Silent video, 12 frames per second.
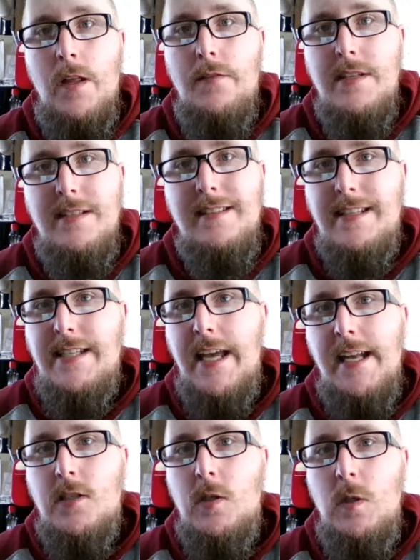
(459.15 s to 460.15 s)
This is the
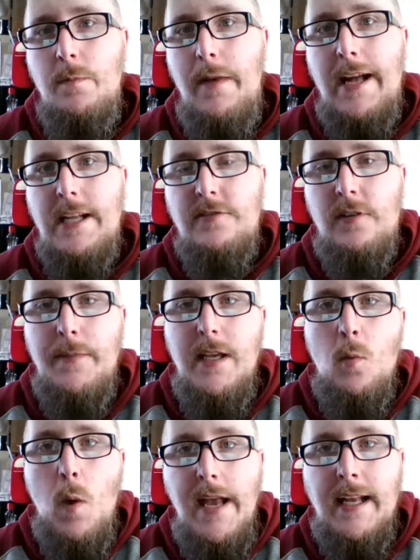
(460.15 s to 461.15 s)
Take 2 match from the
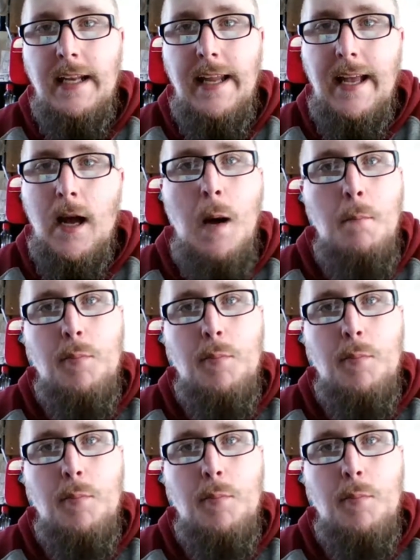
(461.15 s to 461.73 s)
Awakening.